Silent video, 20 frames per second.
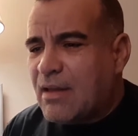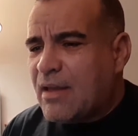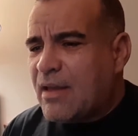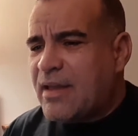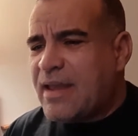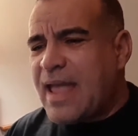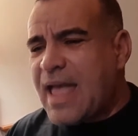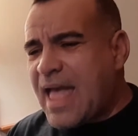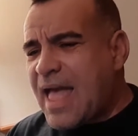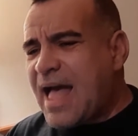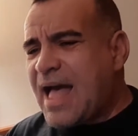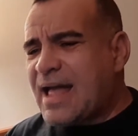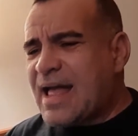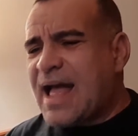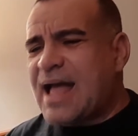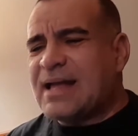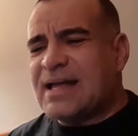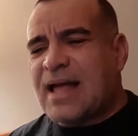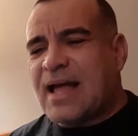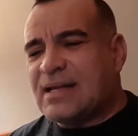
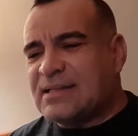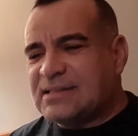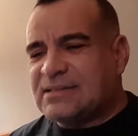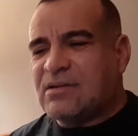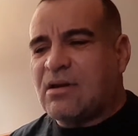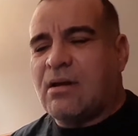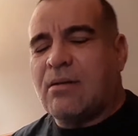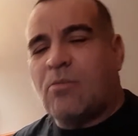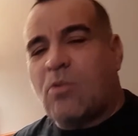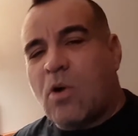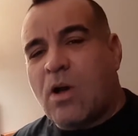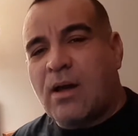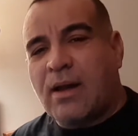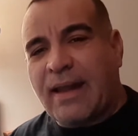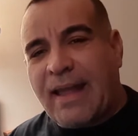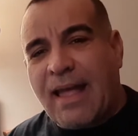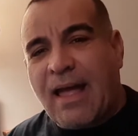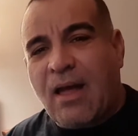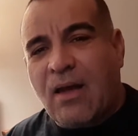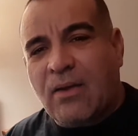Yeah, I saw him walk
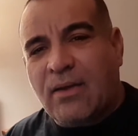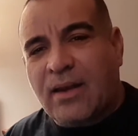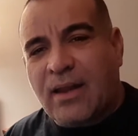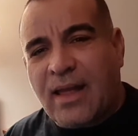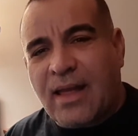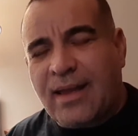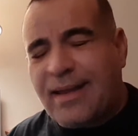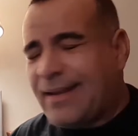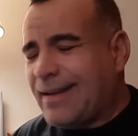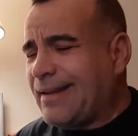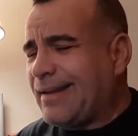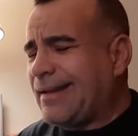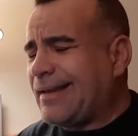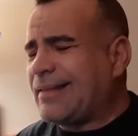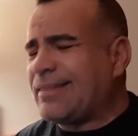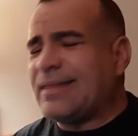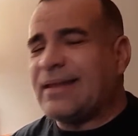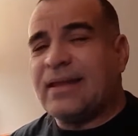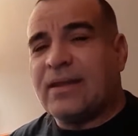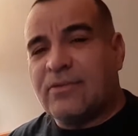out. I
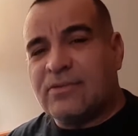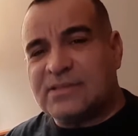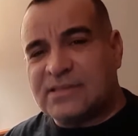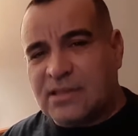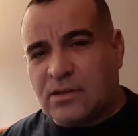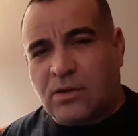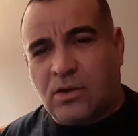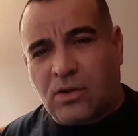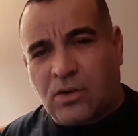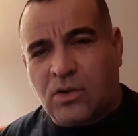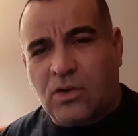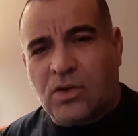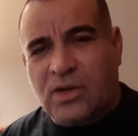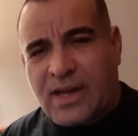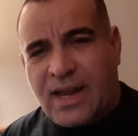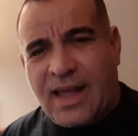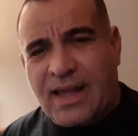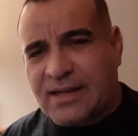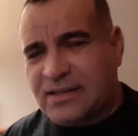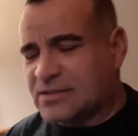think he was in a
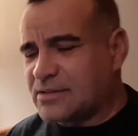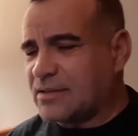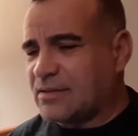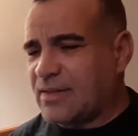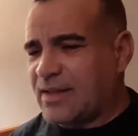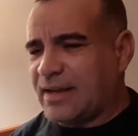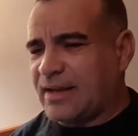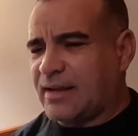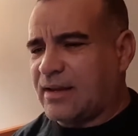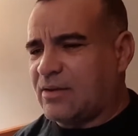hurry, actually.